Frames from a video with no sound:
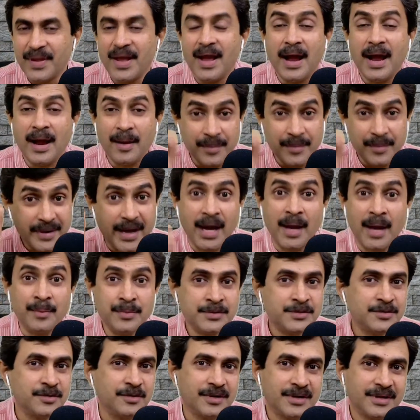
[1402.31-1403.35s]
I'm damn
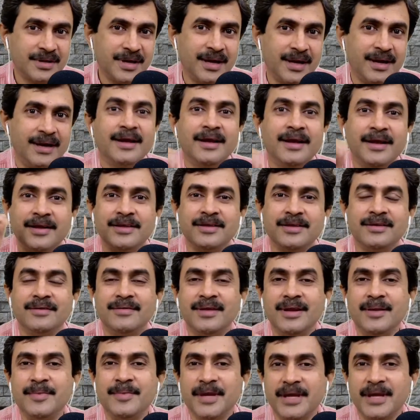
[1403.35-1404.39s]
sure that you
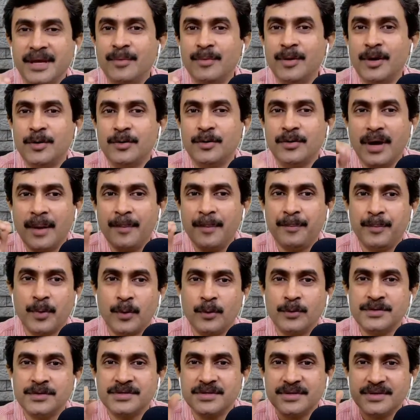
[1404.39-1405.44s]
will be able to
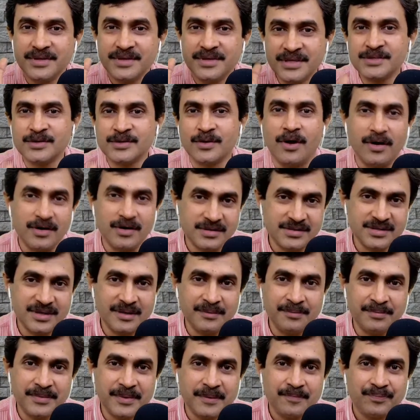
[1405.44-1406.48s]
approach this
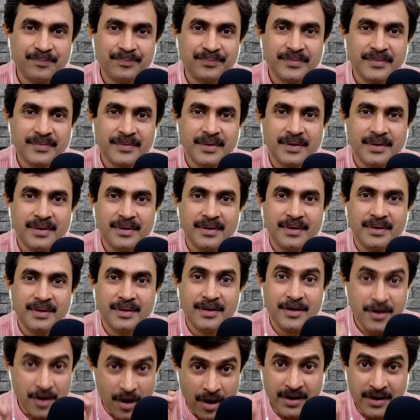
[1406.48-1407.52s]
concept,
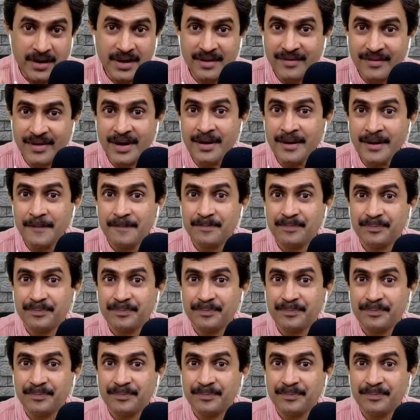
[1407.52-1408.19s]
not even